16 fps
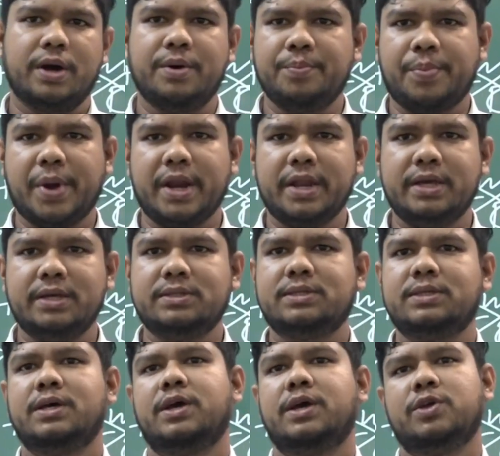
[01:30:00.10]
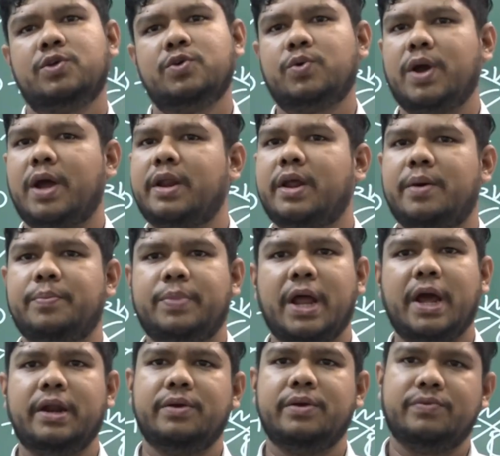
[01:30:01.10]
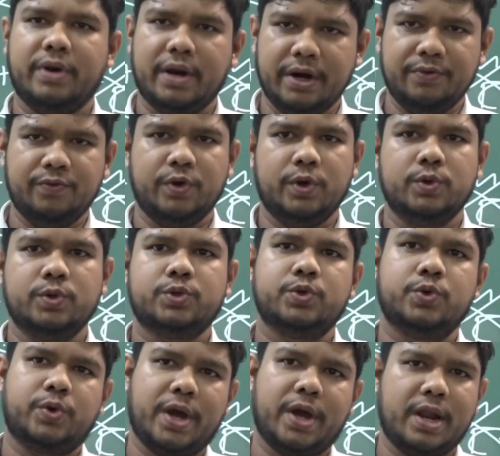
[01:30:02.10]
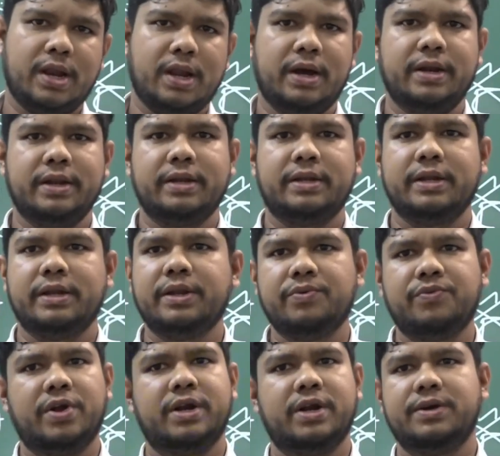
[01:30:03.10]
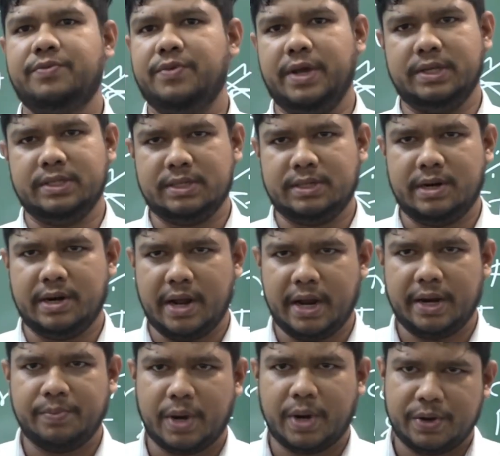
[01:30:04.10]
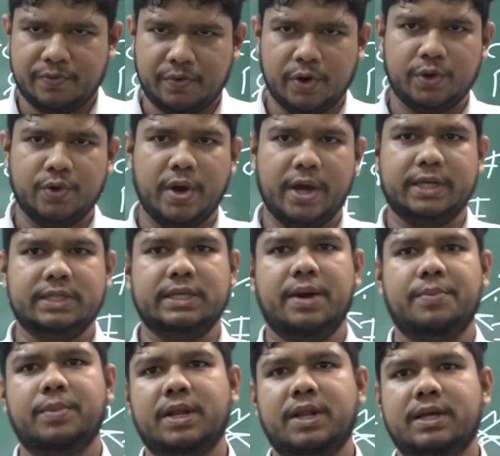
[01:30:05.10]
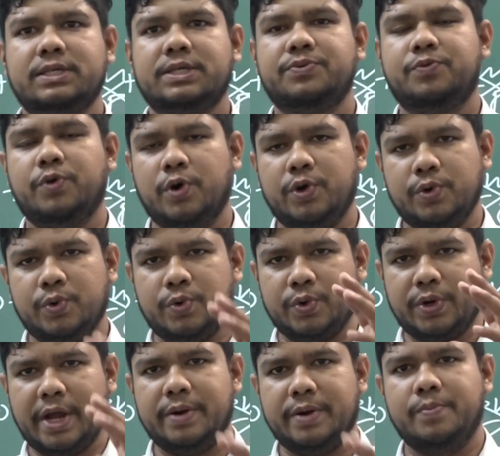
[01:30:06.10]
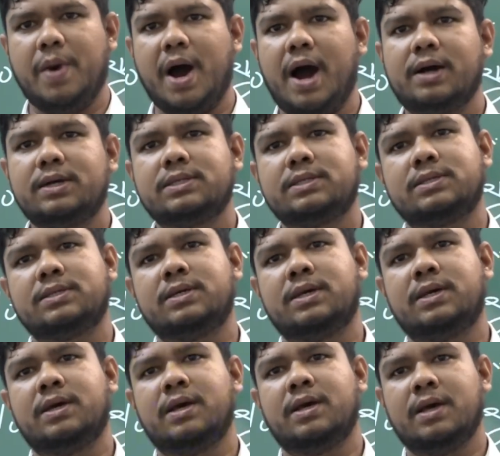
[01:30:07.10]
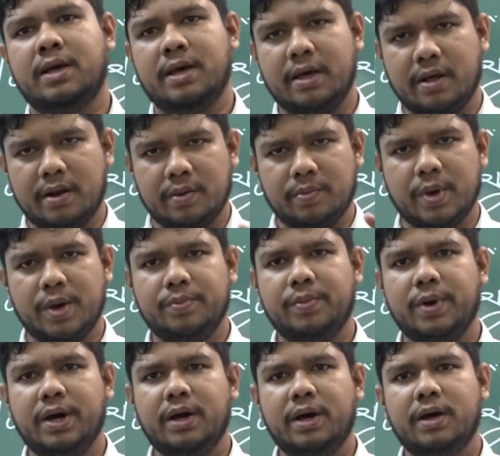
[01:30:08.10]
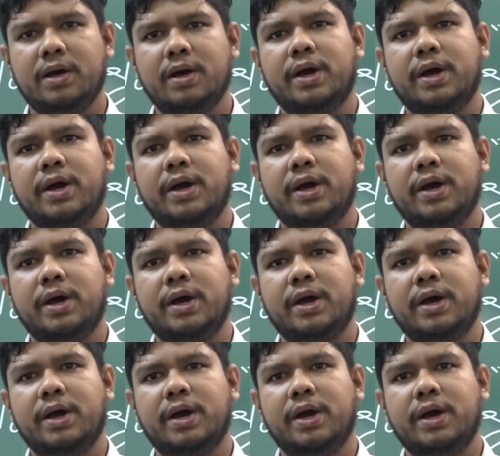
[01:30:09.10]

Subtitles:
companies, you can apply different views, you can learn it in different ways, right? But for your examination, for you to get marks, remember,